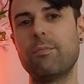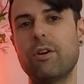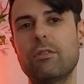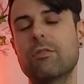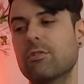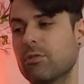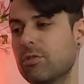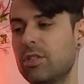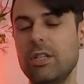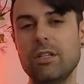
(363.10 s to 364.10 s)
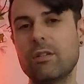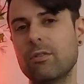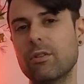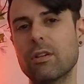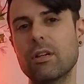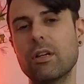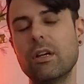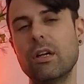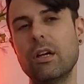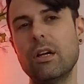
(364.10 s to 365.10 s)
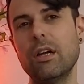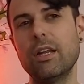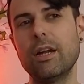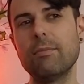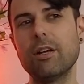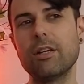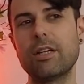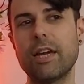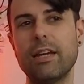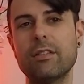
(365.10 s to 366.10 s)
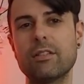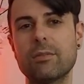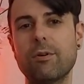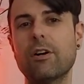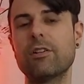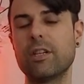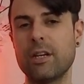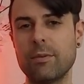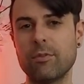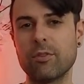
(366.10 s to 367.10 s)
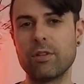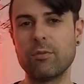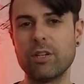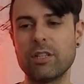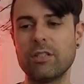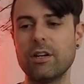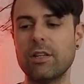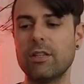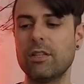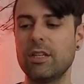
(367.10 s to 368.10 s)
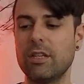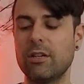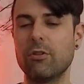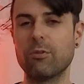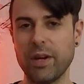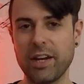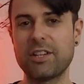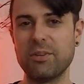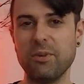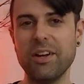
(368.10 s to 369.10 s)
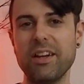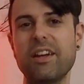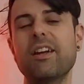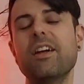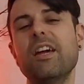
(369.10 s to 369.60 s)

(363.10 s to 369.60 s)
partners or cheat or and I'm not against polyamory when it's done the correct way,